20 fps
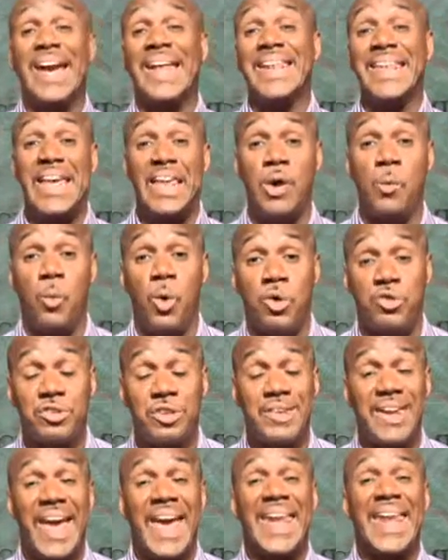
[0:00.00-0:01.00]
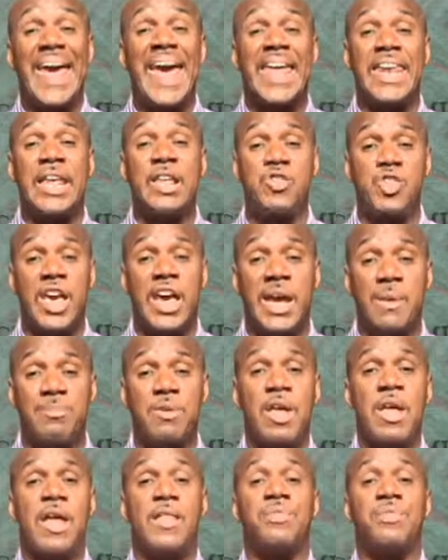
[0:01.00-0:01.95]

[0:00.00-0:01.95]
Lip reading: Anita Wilson, and Eddie James.